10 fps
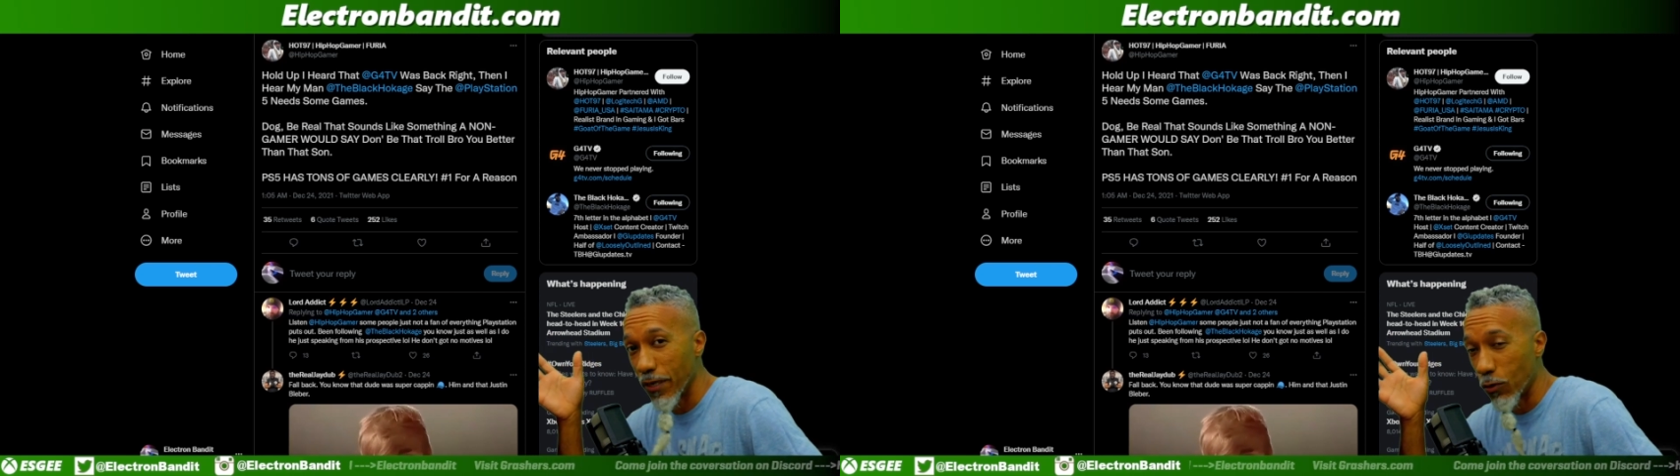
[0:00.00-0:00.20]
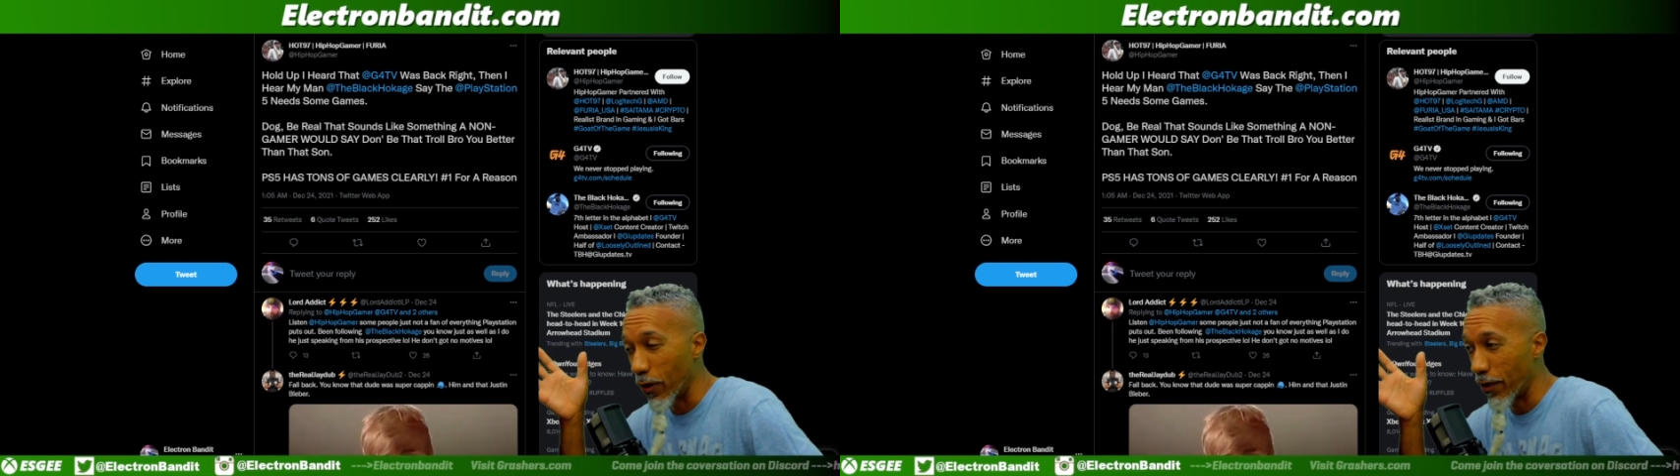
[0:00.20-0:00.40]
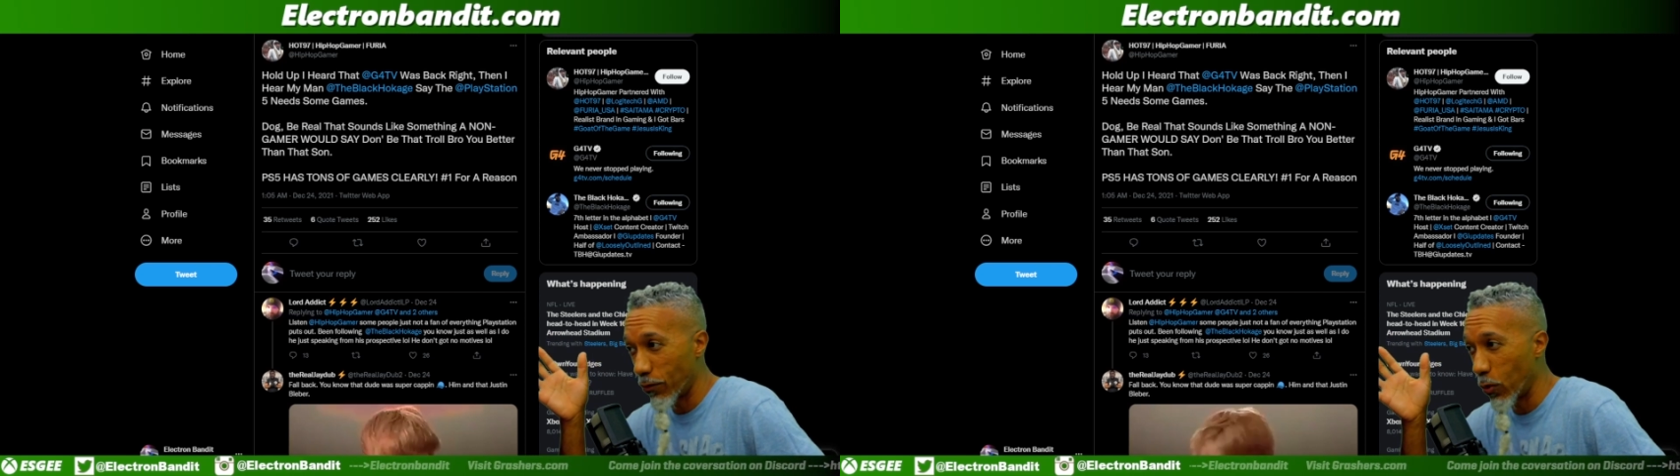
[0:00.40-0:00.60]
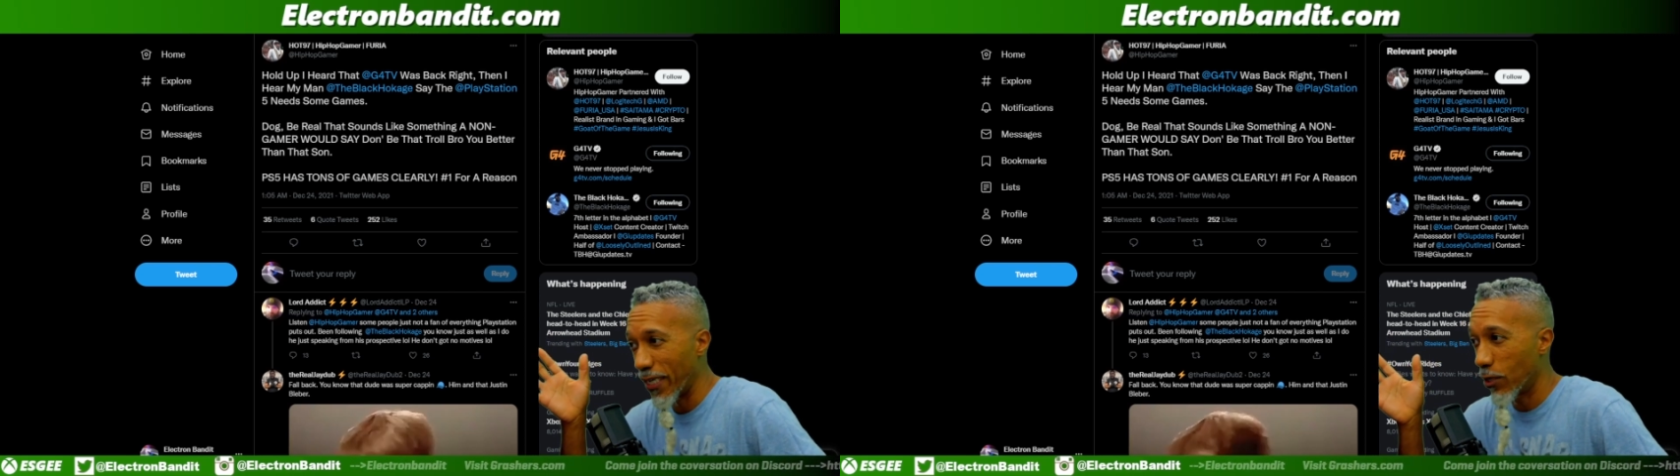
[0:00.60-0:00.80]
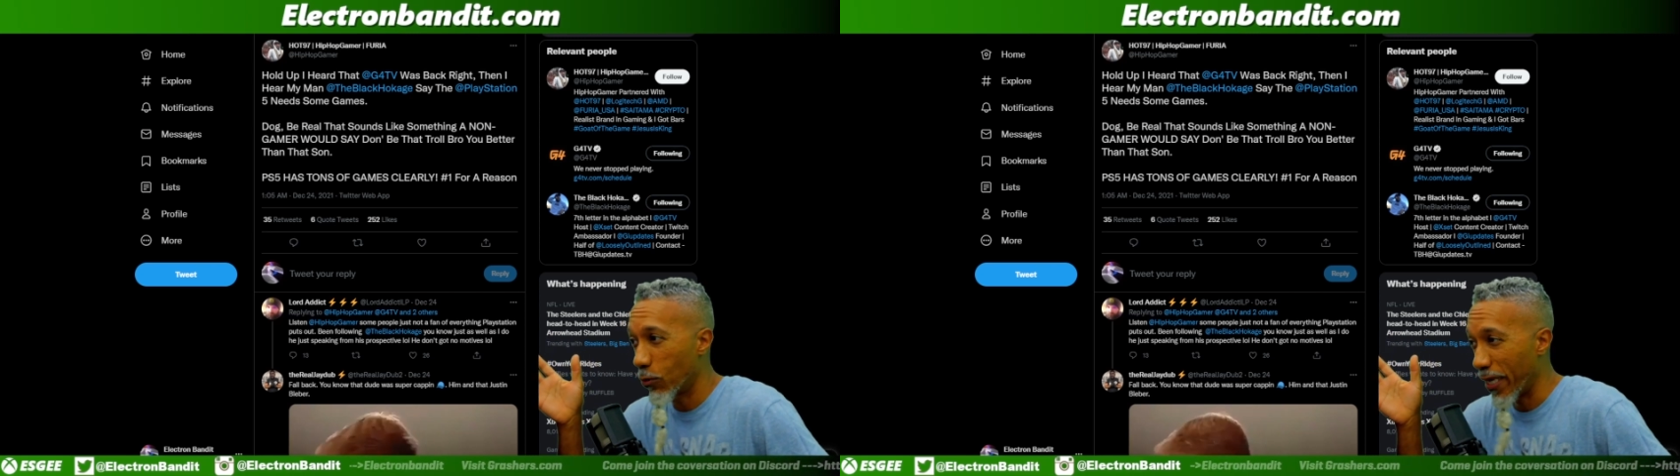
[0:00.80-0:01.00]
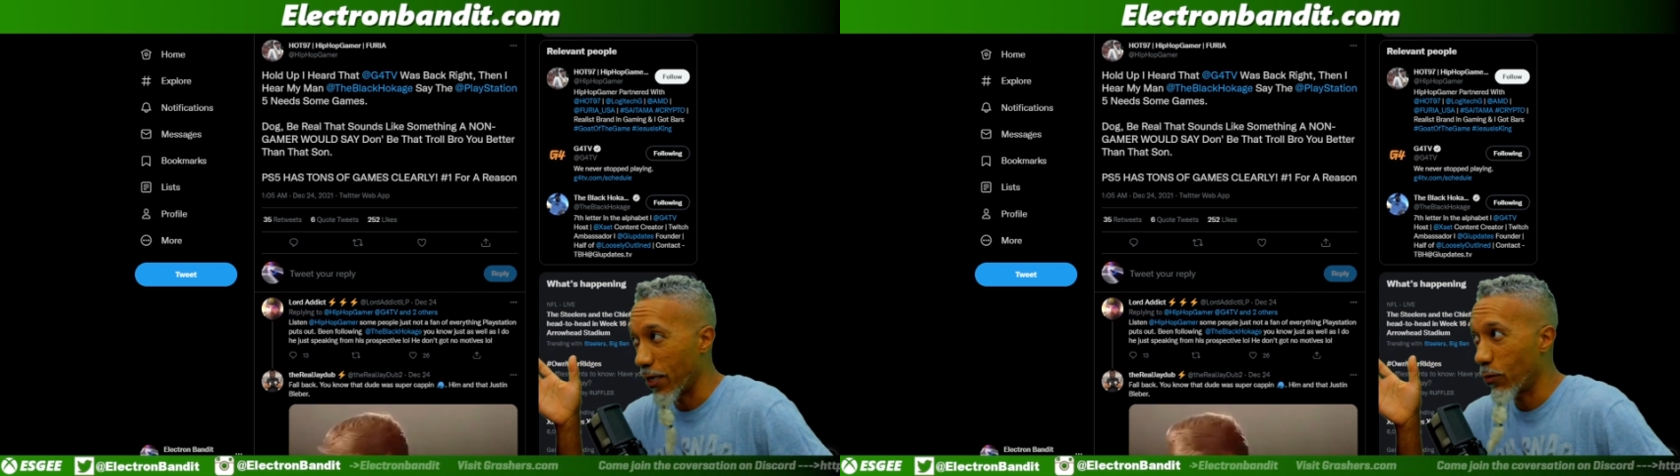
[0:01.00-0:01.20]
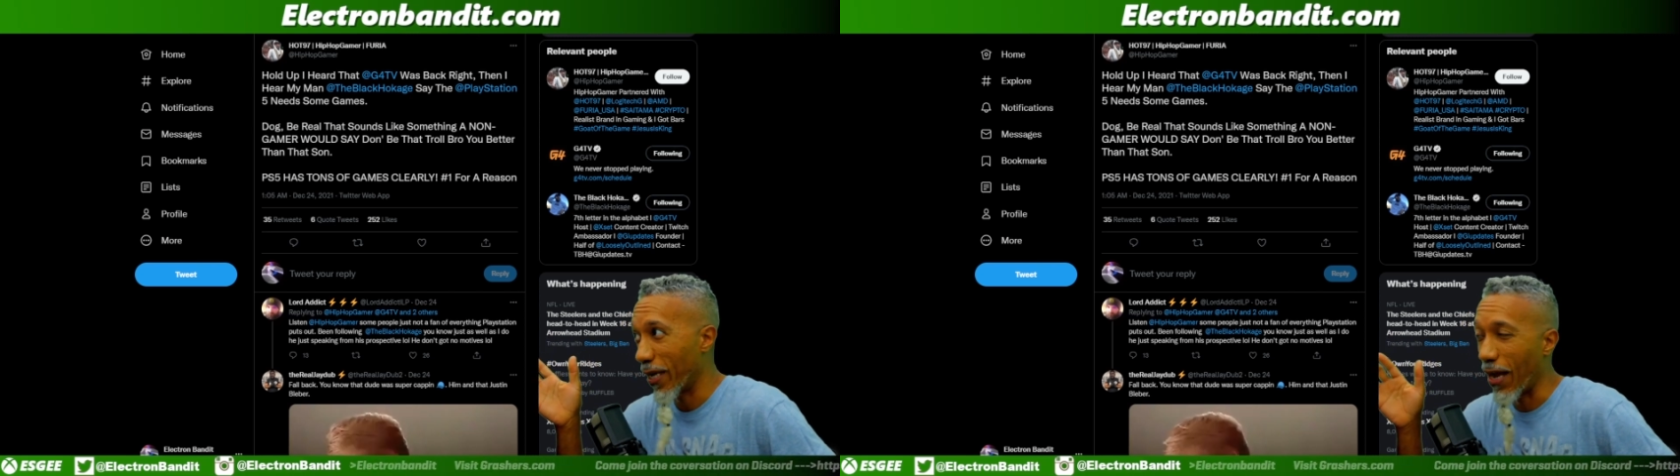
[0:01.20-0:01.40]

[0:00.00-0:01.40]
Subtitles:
be a quickity quick.